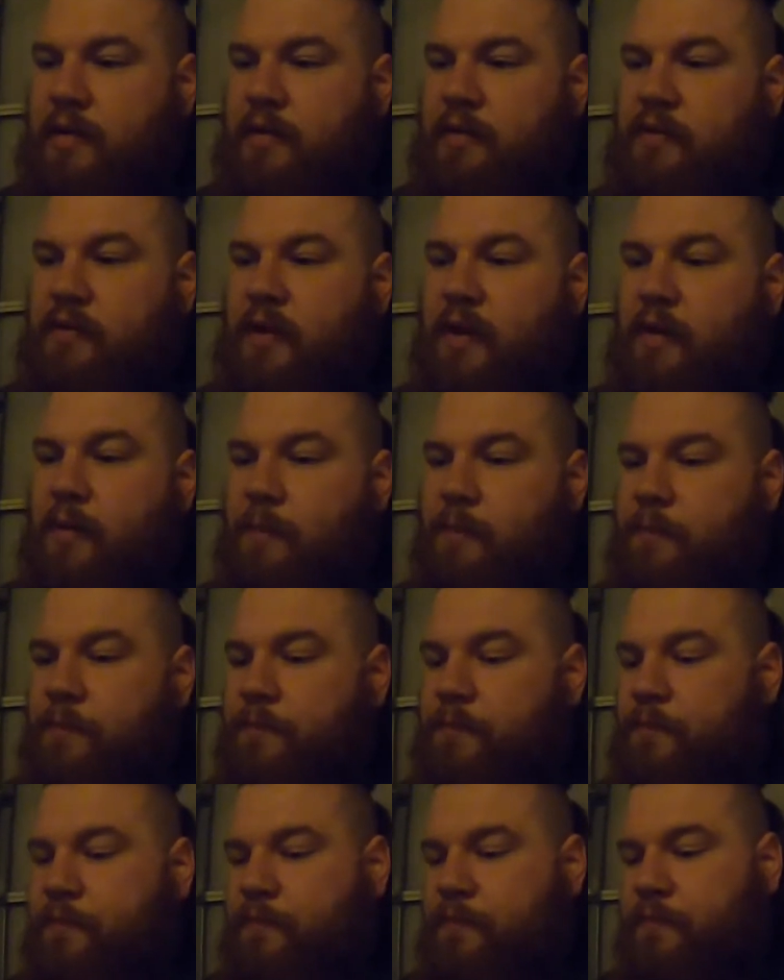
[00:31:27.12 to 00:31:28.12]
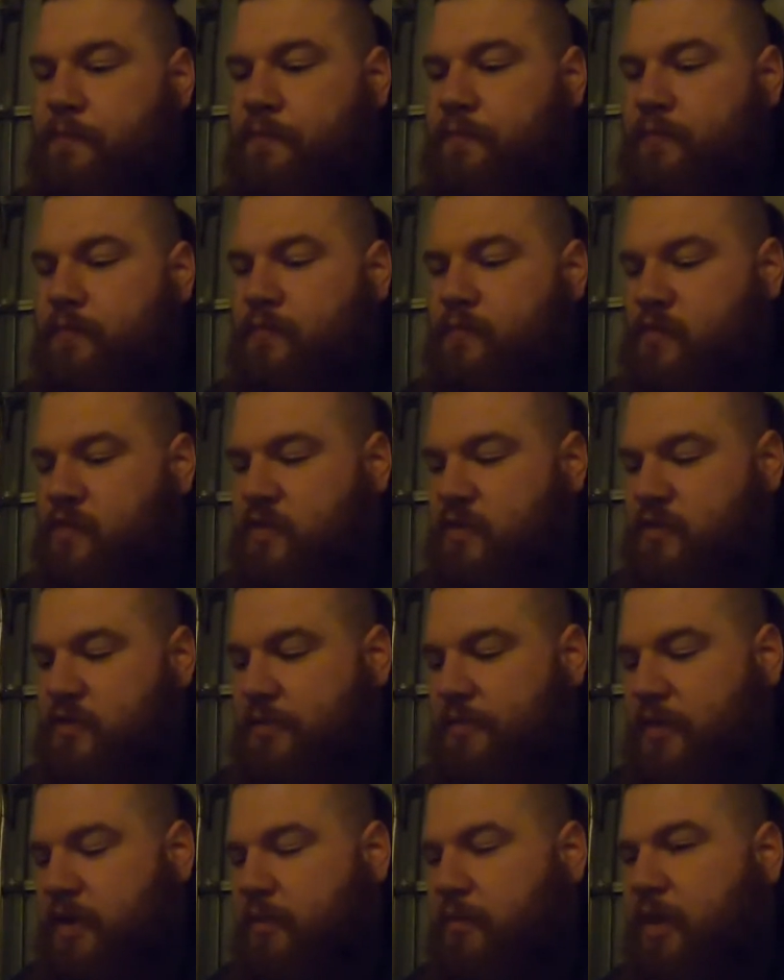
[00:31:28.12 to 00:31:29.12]
So it's just
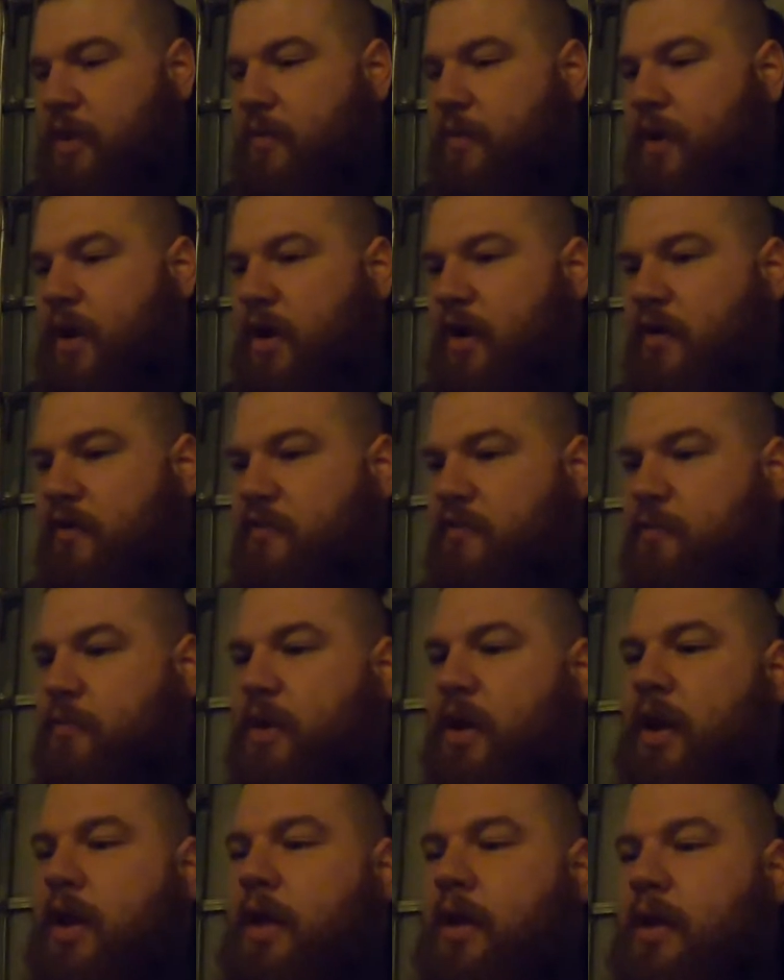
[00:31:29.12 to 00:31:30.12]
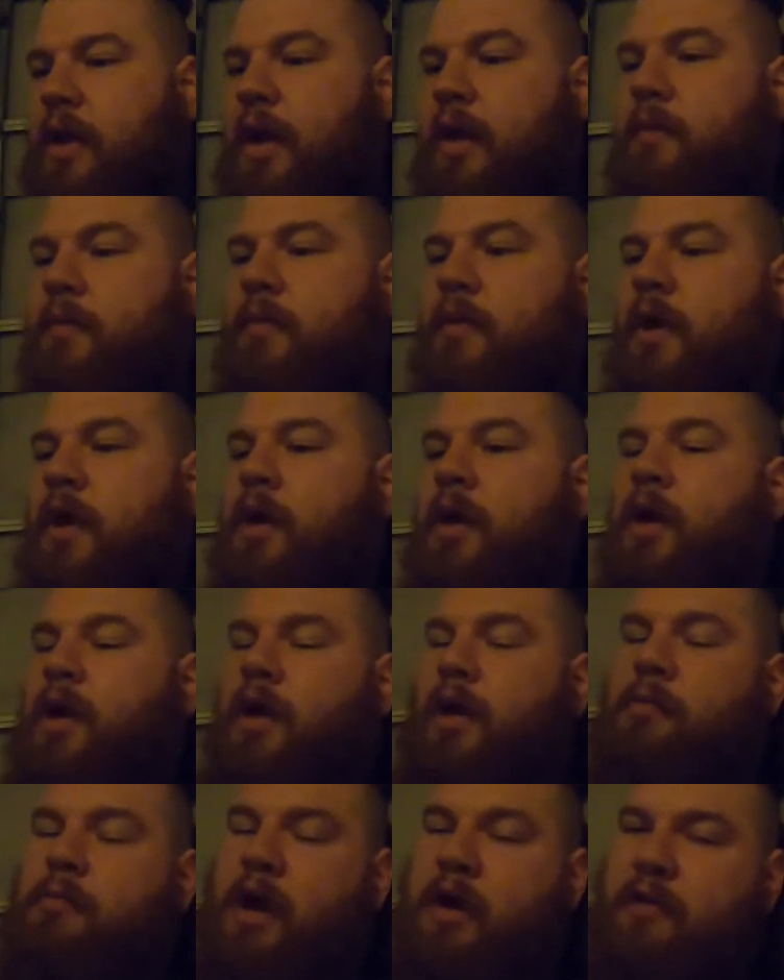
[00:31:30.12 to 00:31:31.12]
something to be aware of. But in
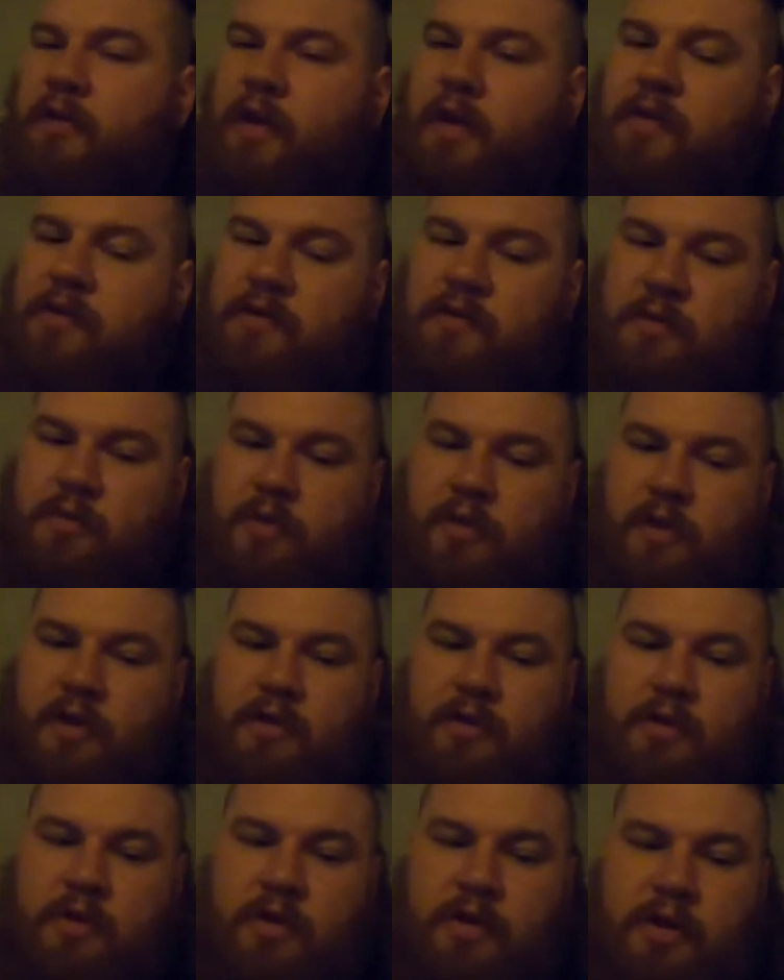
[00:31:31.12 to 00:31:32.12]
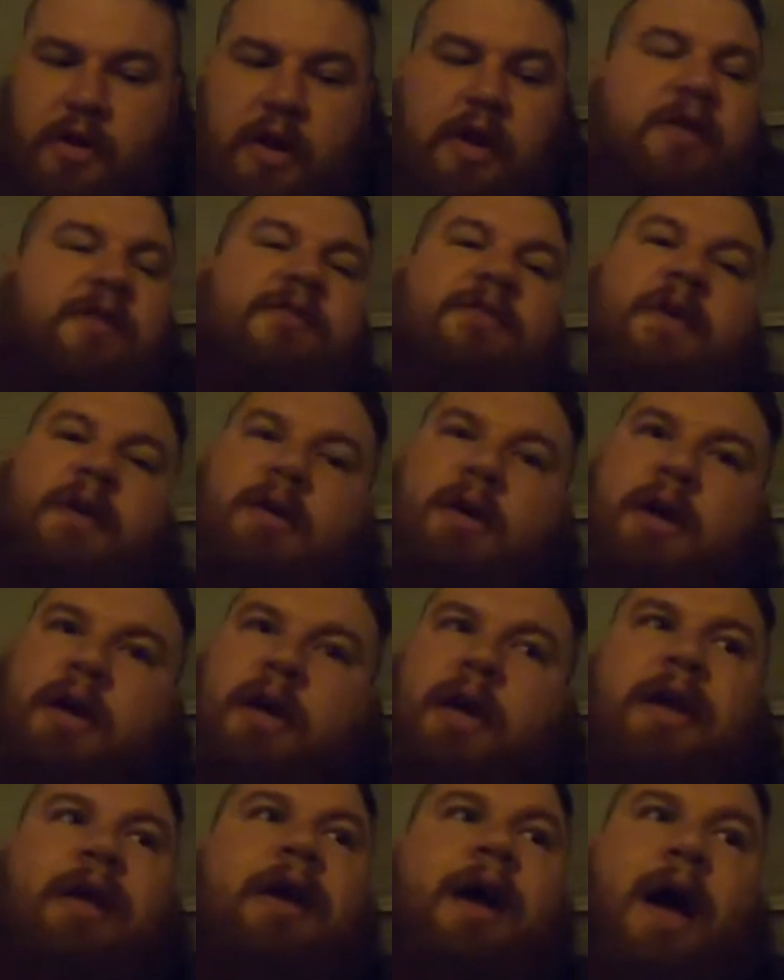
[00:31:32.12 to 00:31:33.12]
in my relationship with Odin, he's
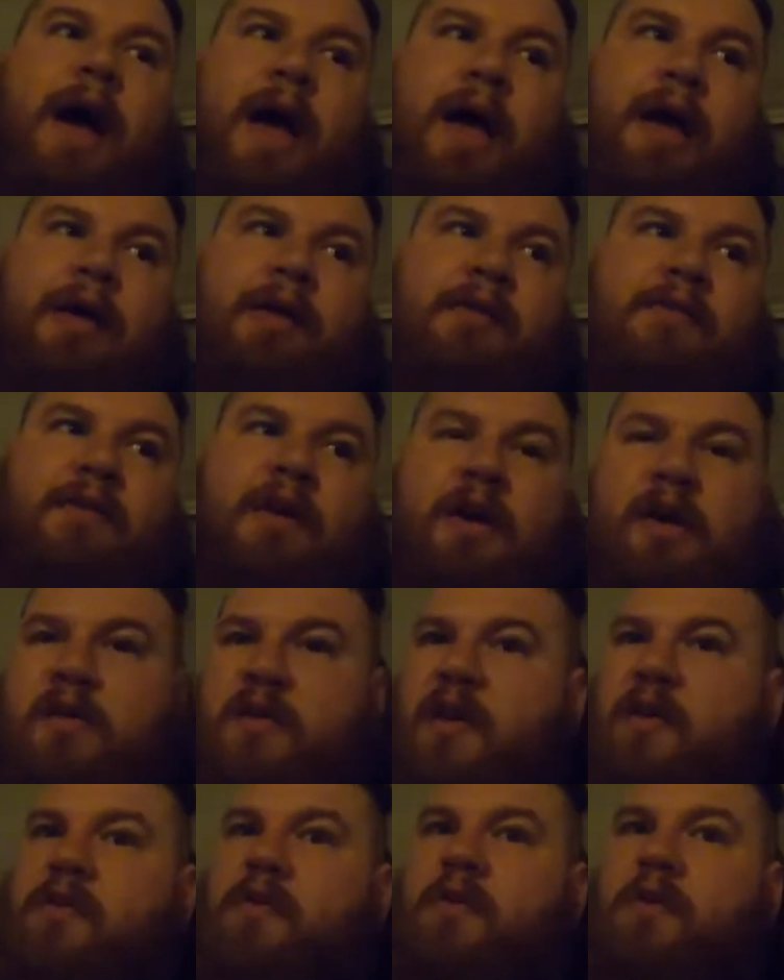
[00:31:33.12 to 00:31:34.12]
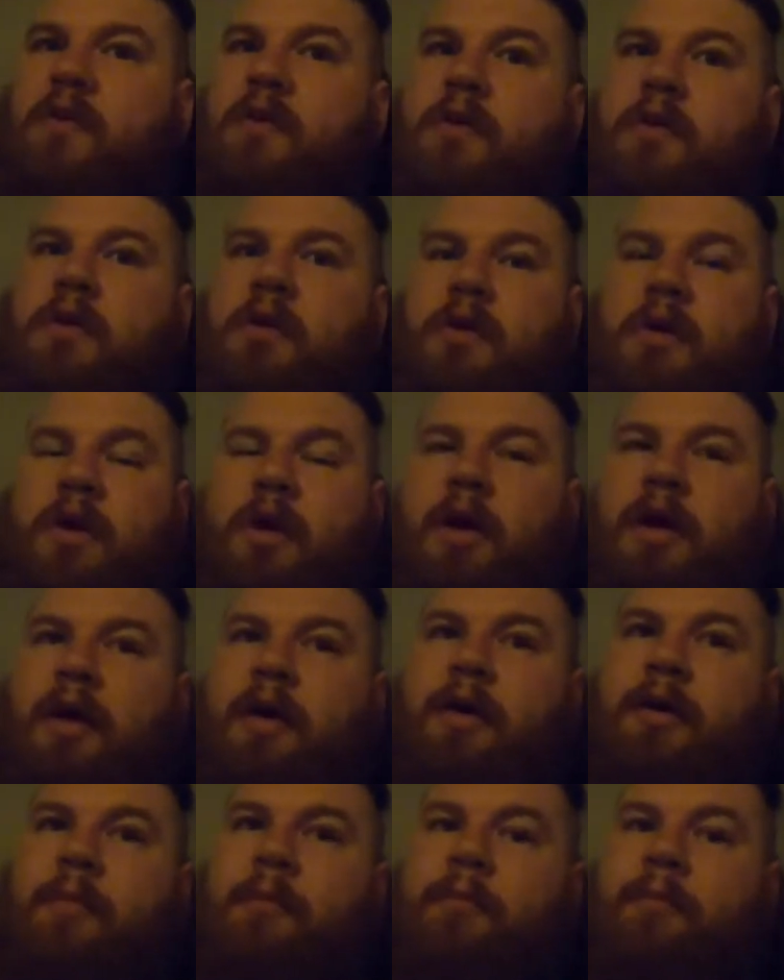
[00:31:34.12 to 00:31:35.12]
very kind, very gentle.
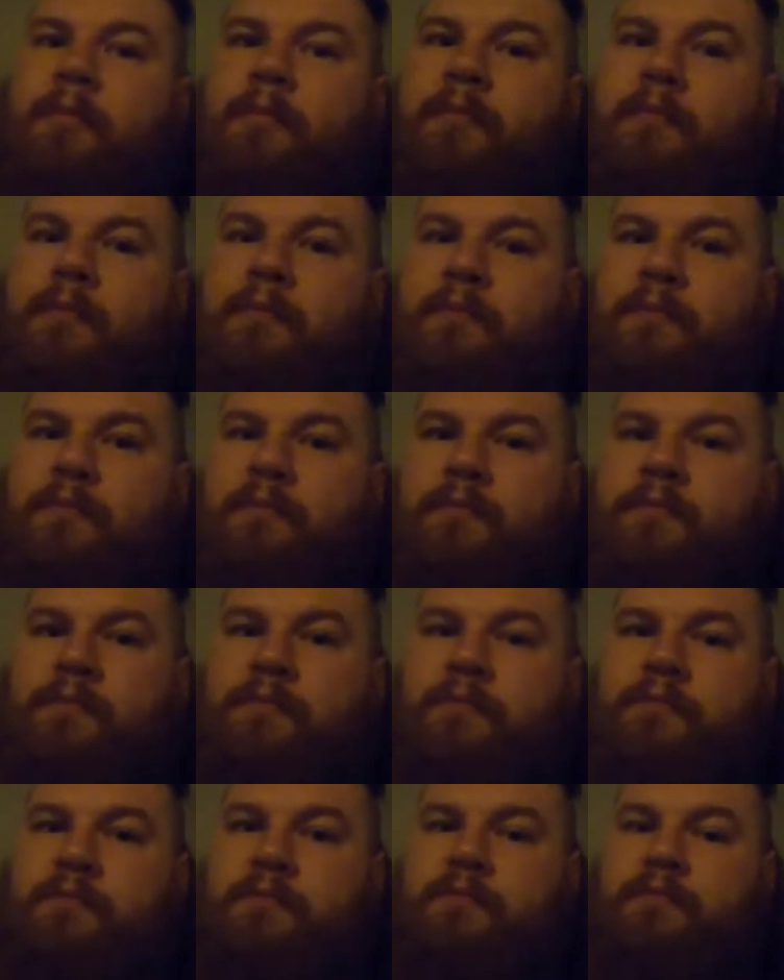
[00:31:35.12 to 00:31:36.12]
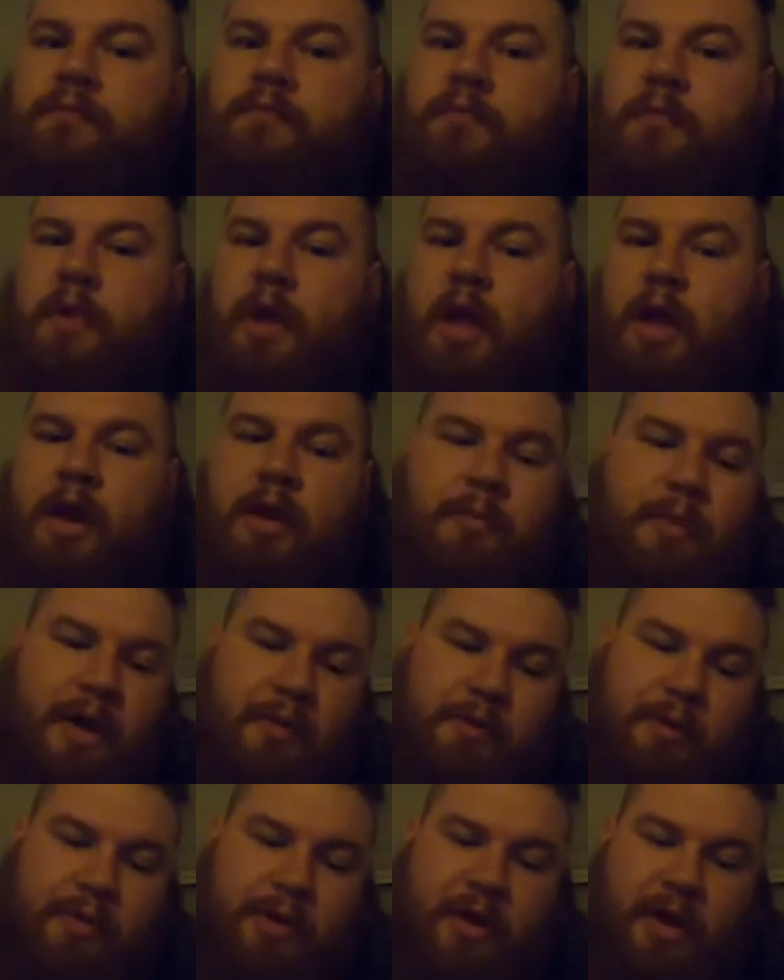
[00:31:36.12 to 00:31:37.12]
And it might
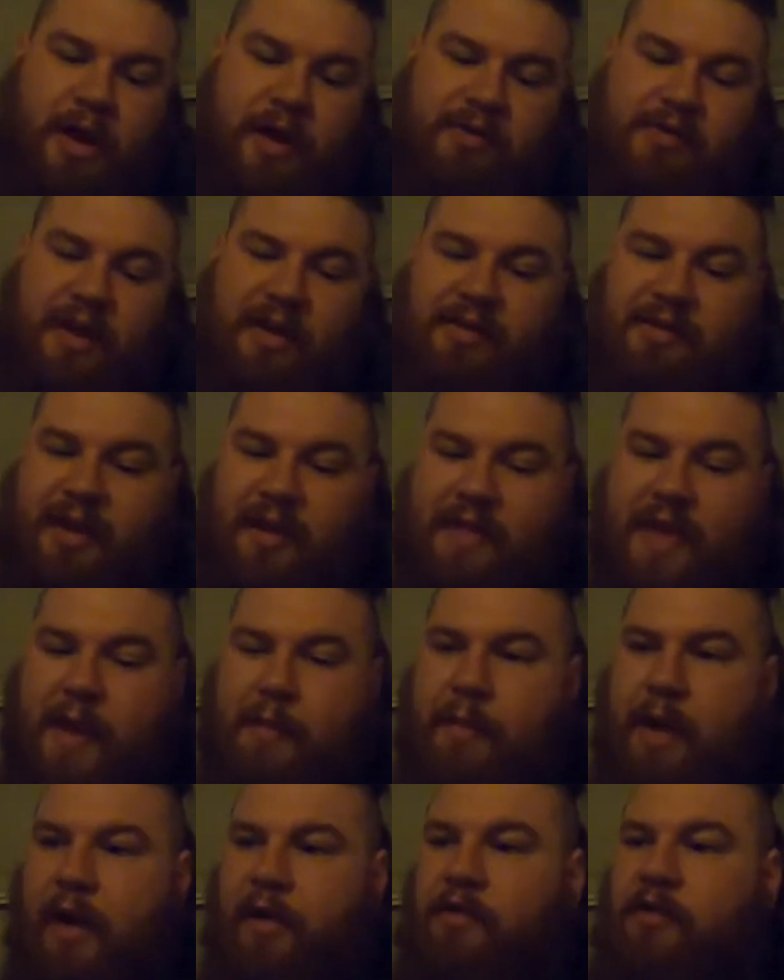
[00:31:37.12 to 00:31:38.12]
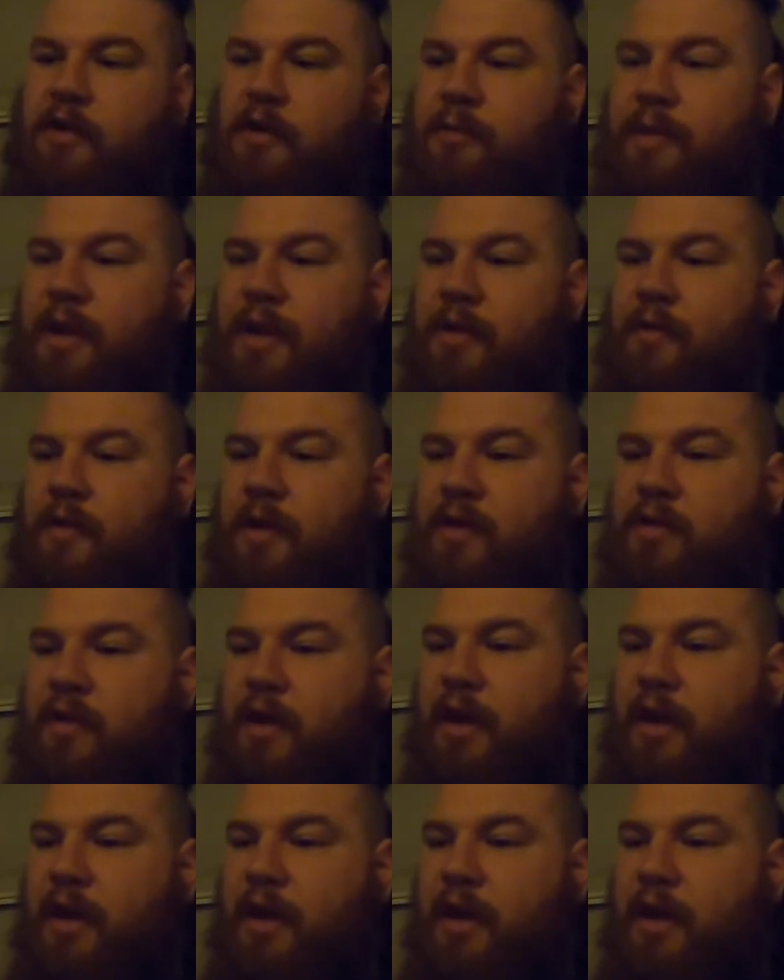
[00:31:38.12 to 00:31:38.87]
be because I set that boundary to begin with.